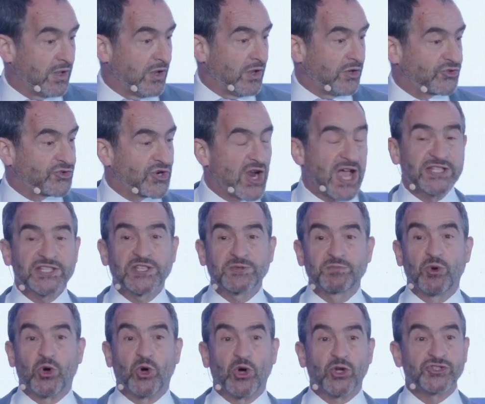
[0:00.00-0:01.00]

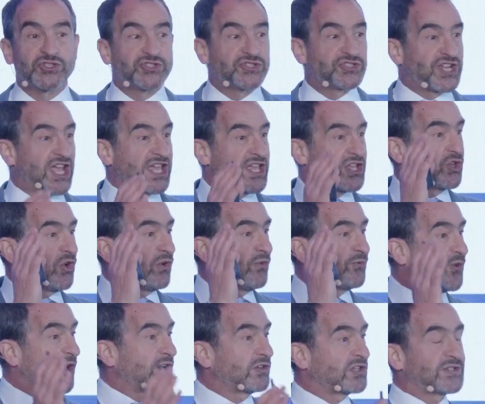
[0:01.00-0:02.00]
Transport, take your
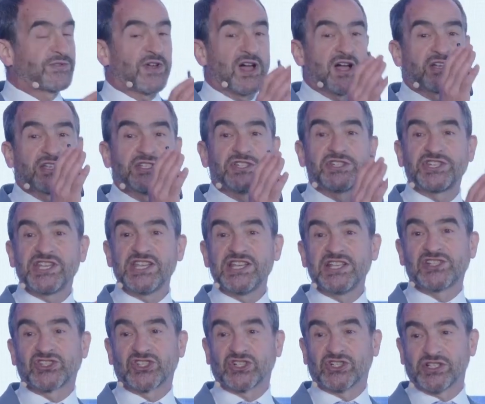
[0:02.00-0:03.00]
Volkswagen
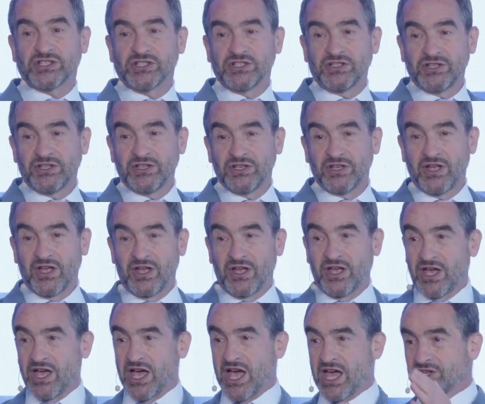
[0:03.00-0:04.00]
diesel
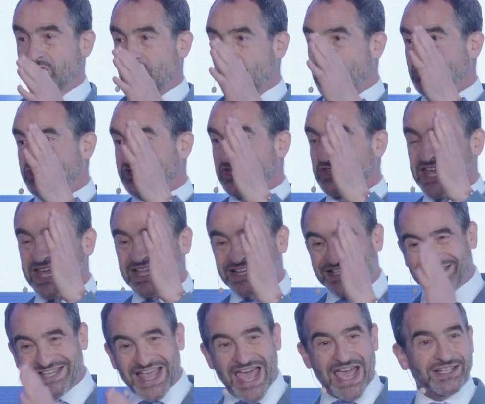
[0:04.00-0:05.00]
and go to the
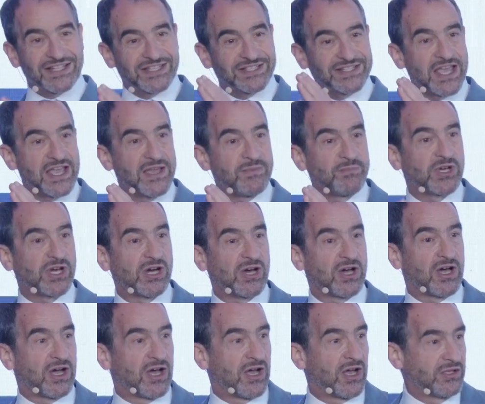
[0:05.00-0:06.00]
exact same
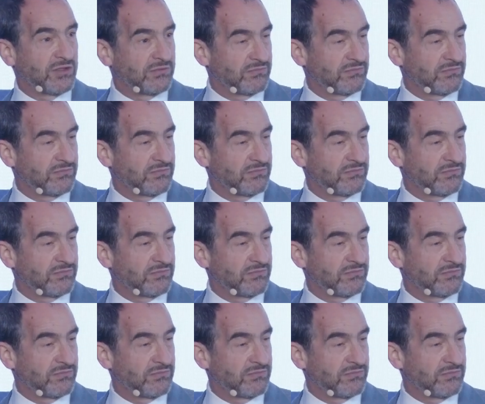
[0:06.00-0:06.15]
car,